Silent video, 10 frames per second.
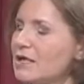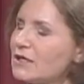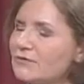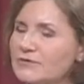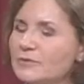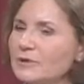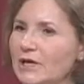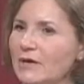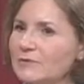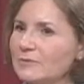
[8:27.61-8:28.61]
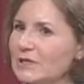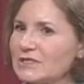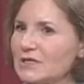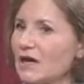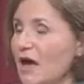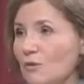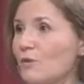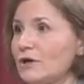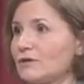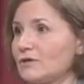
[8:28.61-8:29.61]
Now, if someone came to me and said, I
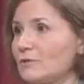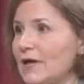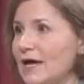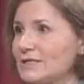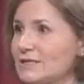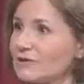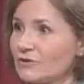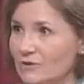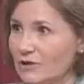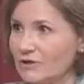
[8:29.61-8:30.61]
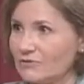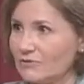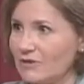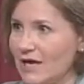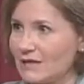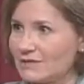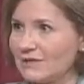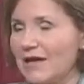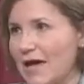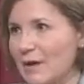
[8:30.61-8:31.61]
want to look plastic, could I do that?
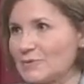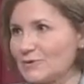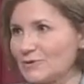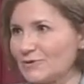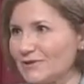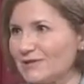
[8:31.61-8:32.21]
Sure. Absolutely.